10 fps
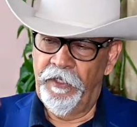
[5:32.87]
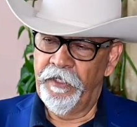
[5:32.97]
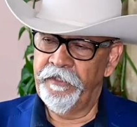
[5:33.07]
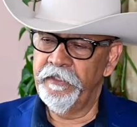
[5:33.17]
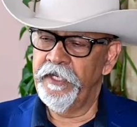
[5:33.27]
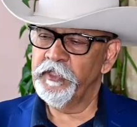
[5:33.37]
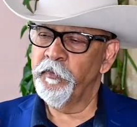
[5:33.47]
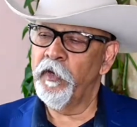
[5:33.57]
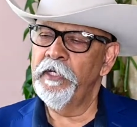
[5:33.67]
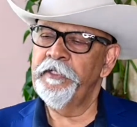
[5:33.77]
and there are
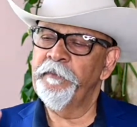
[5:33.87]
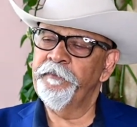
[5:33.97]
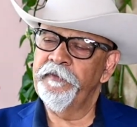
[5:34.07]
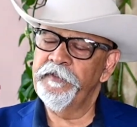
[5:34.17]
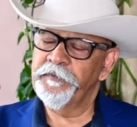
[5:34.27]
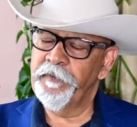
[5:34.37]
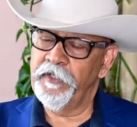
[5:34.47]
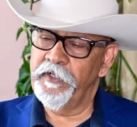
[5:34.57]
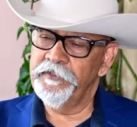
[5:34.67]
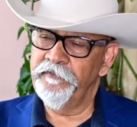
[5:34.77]
small dimples
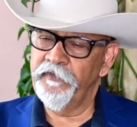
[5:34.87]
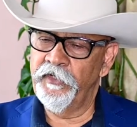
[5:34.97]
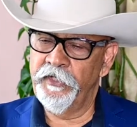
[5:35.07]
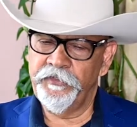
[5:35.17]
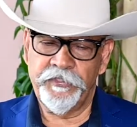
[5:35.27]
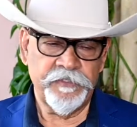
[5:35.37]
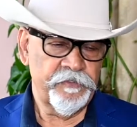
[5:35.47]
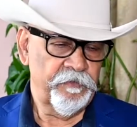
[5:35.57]
because of Earth,